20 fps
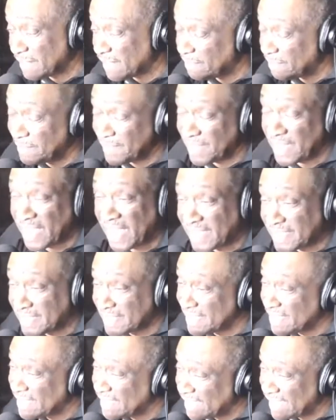I'm not
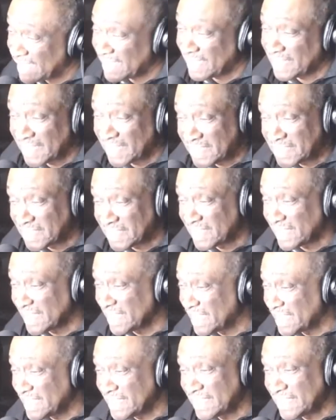alleging that
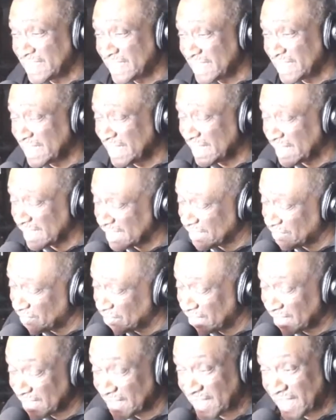they did anything or
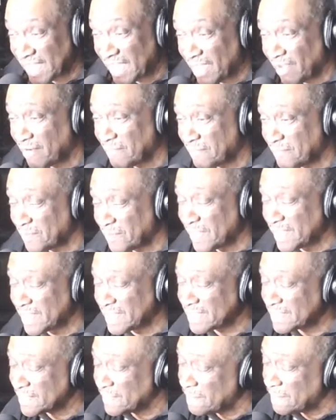that they are
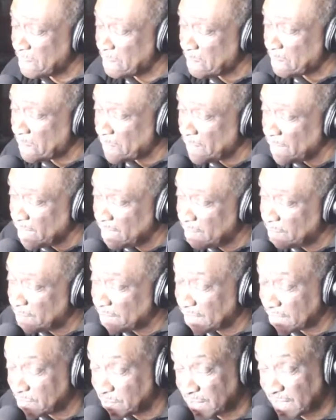freaks, but
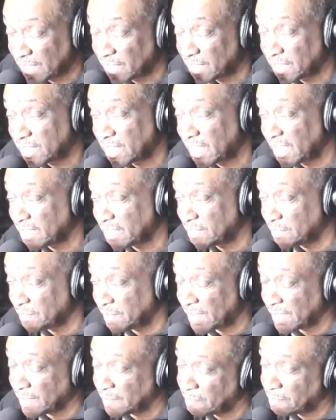that's what they look like to
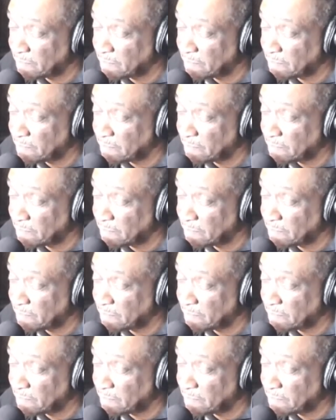me.